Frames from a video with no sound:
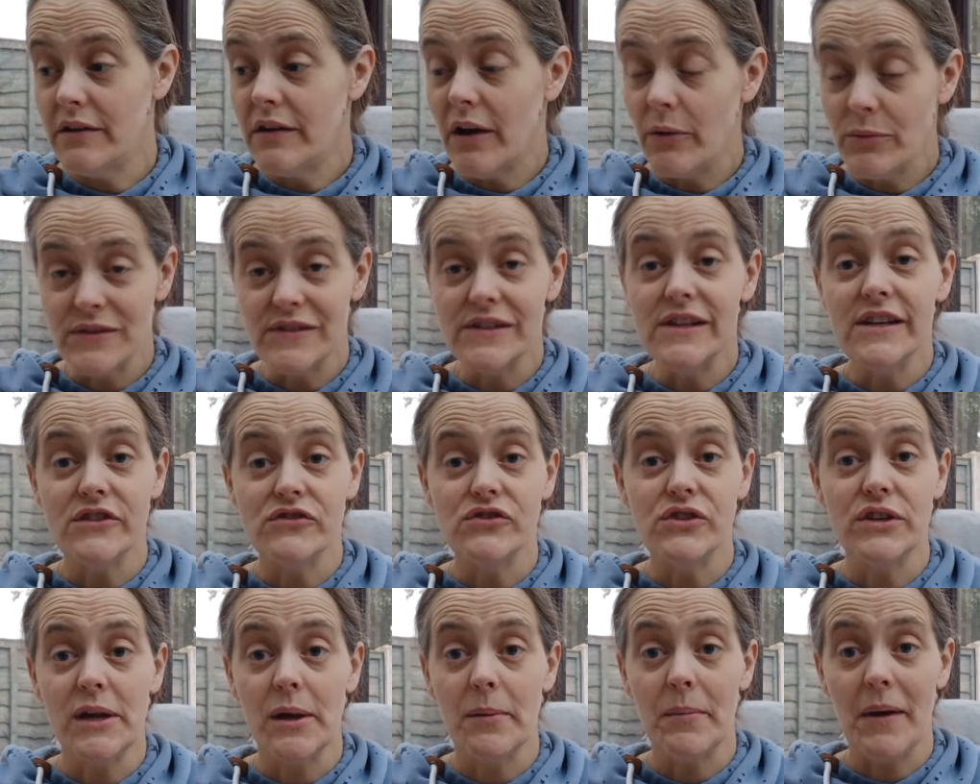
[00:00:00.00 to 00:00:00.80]
I was
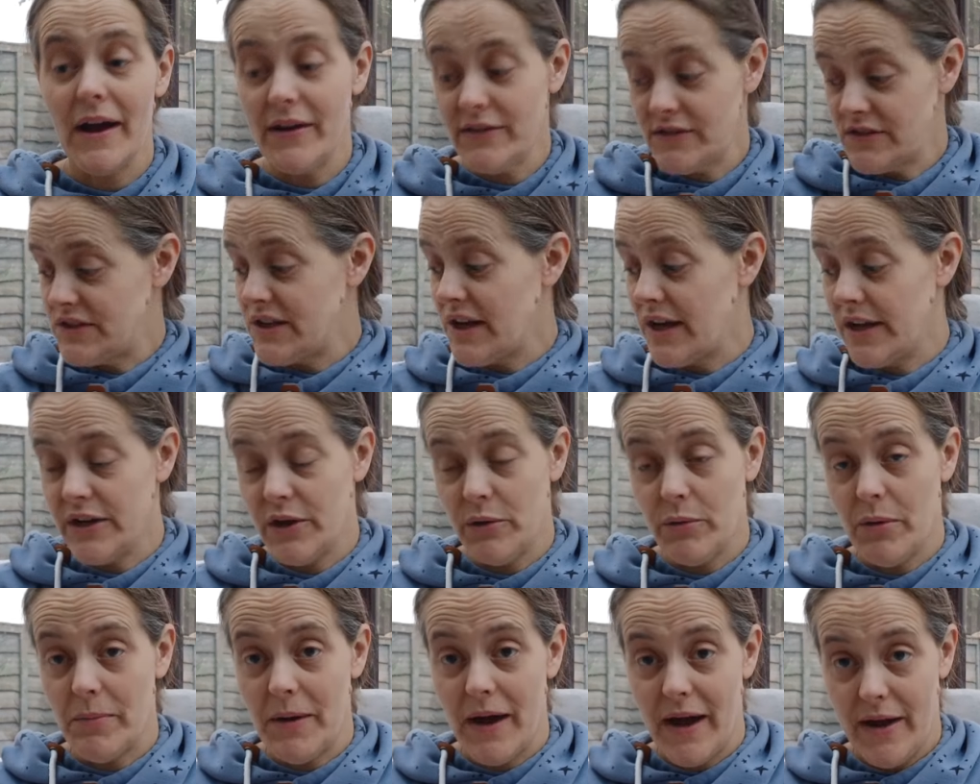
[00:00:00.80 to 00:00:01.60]
literally about to tell
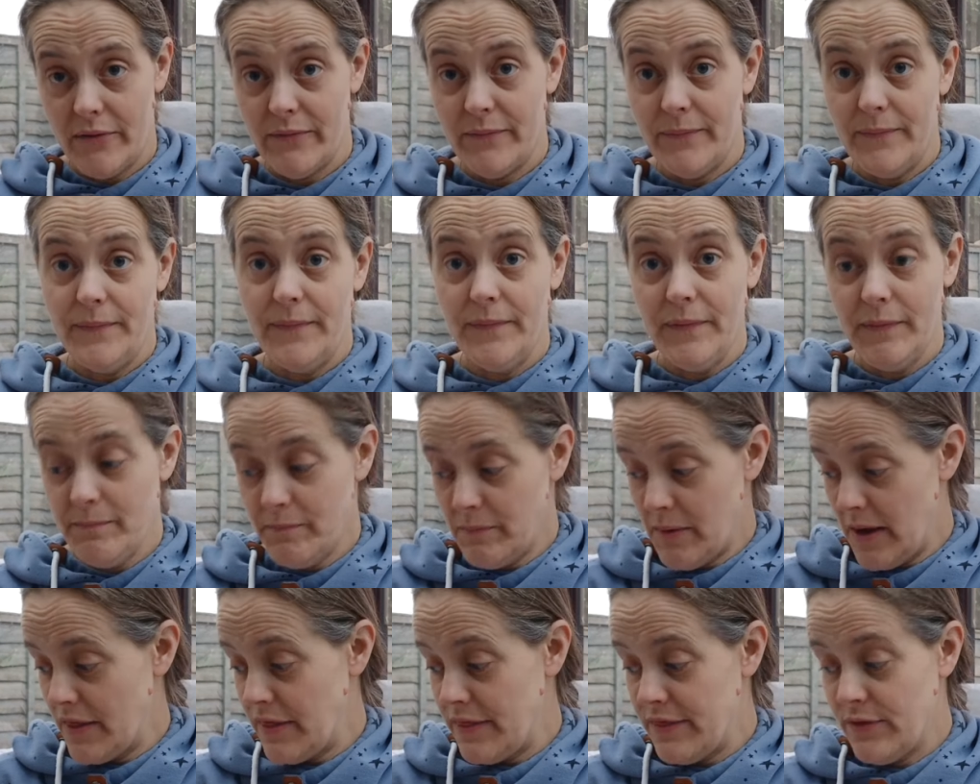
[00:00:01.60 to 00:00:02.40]
you about
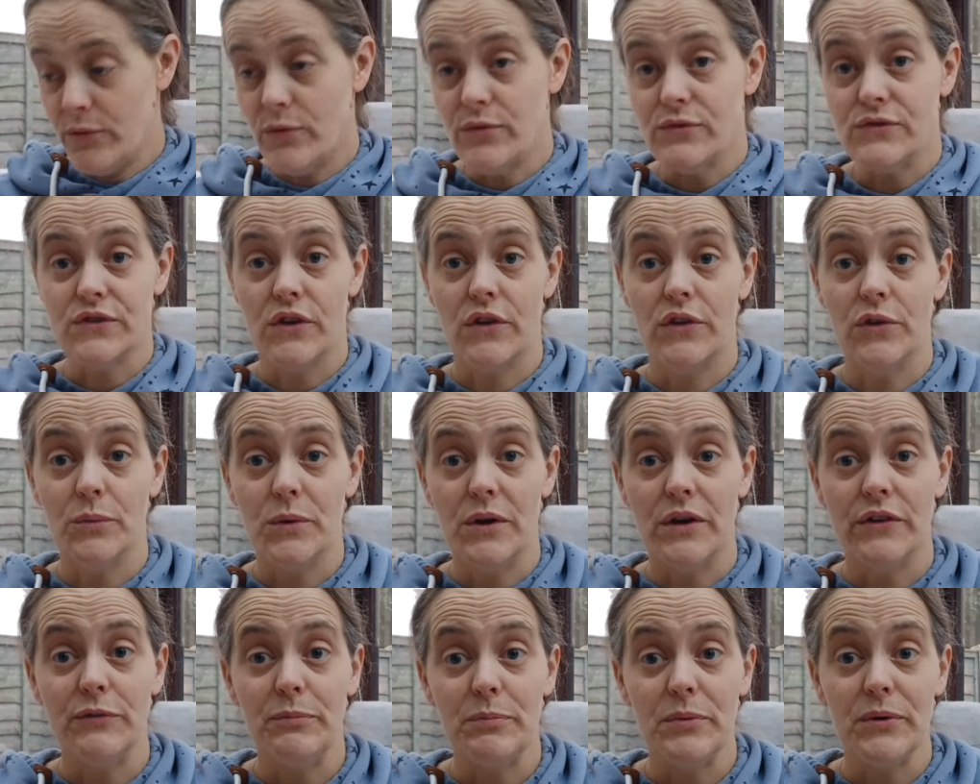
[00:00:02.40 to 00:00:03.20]
my thoughts on the
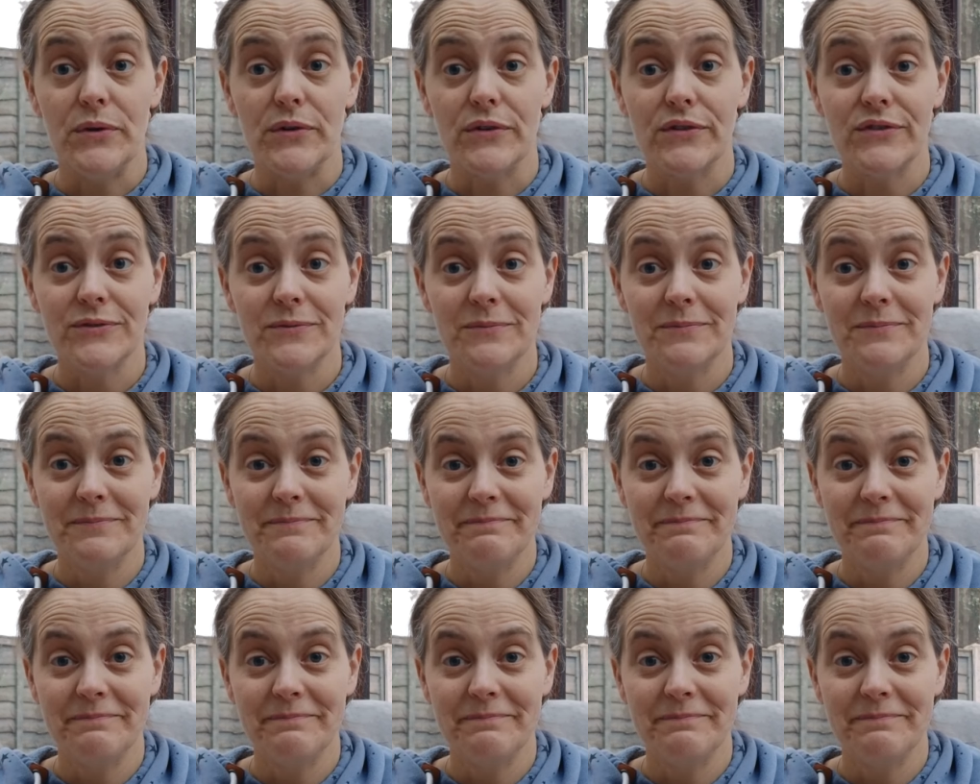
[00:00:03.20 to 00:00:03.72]
World of Books.